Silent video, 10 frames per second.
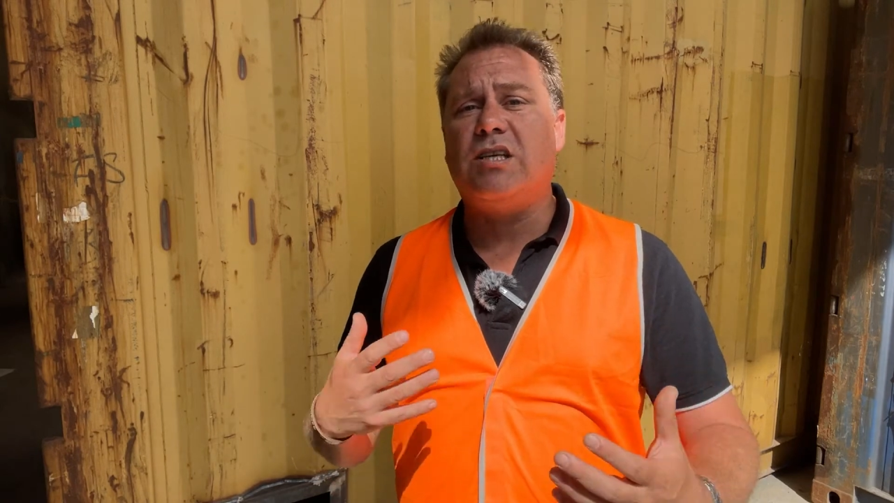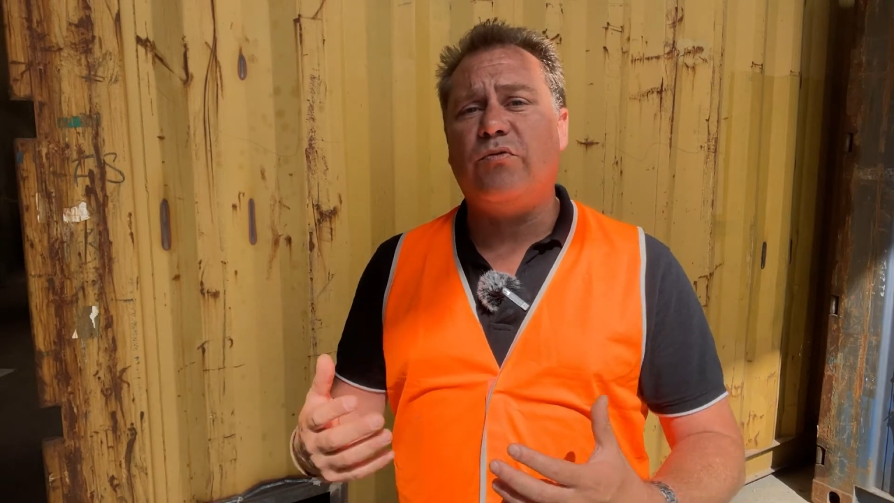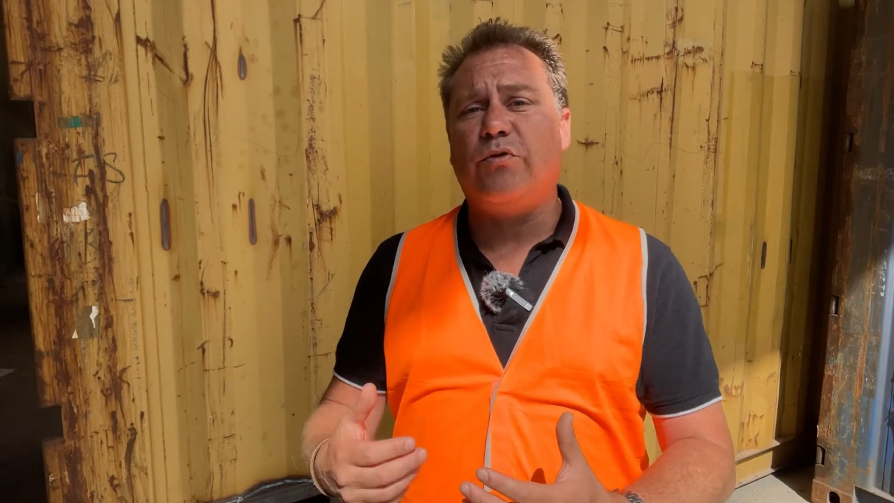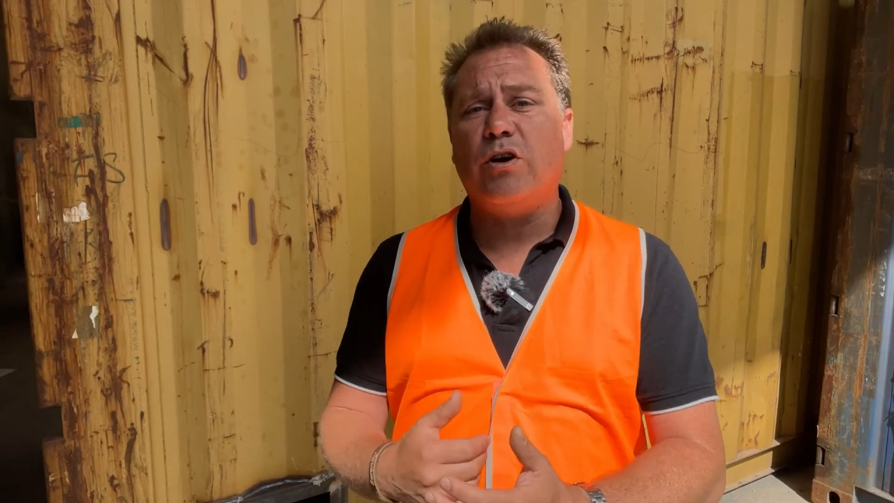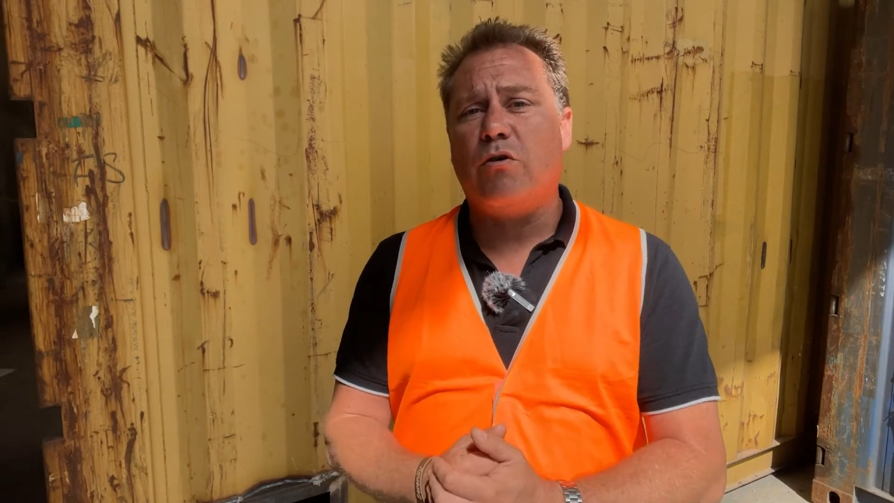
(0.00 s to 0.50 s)

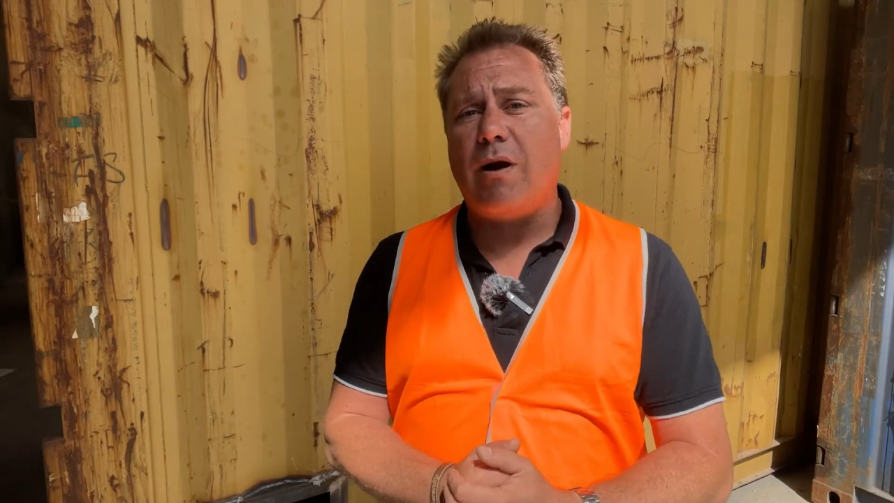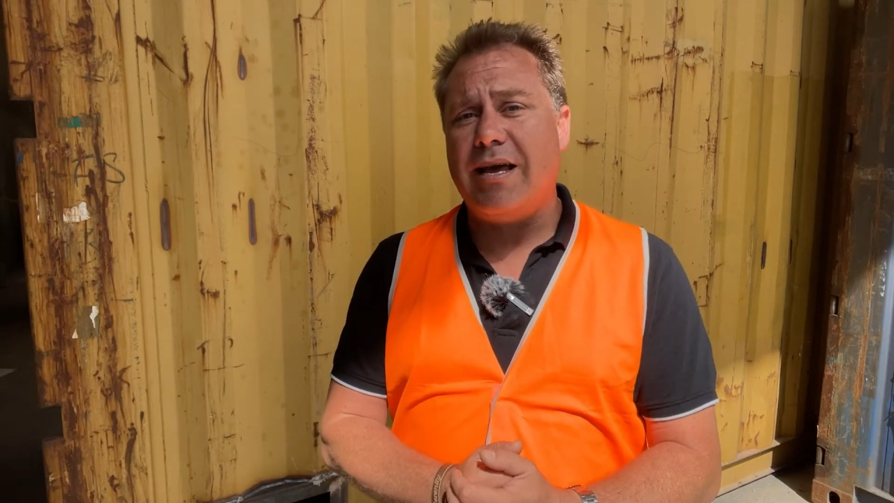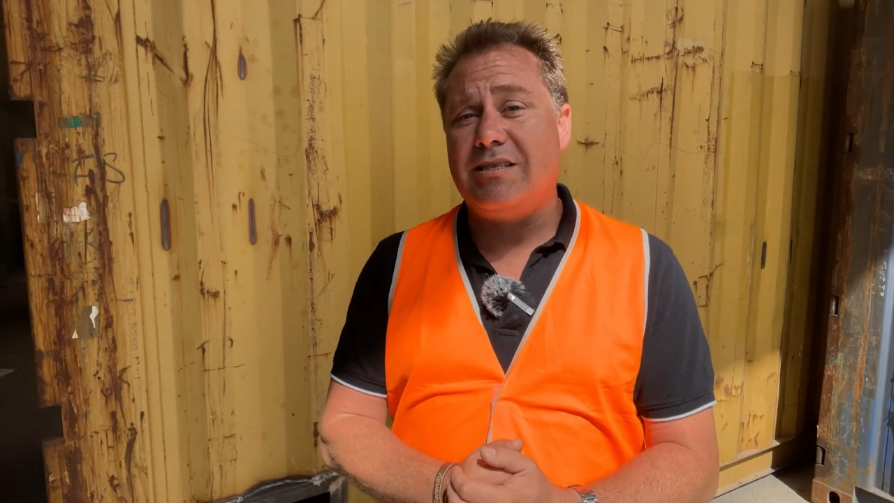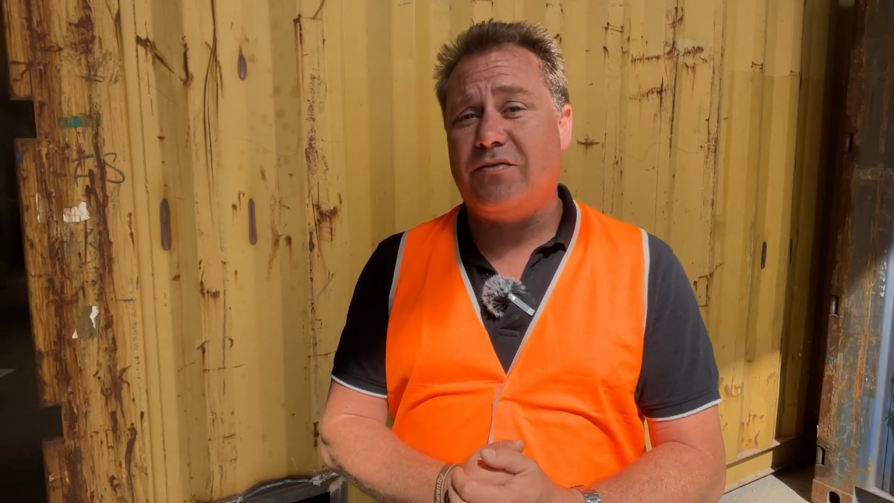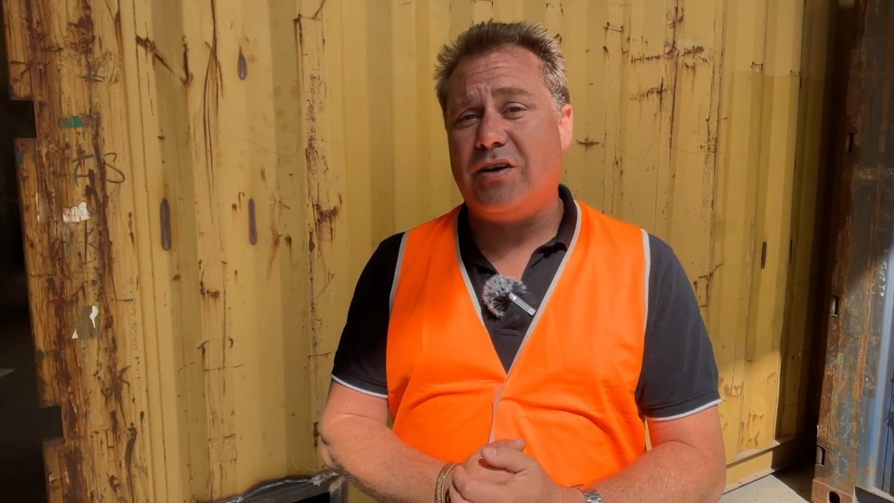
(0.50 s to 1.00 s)
different grades of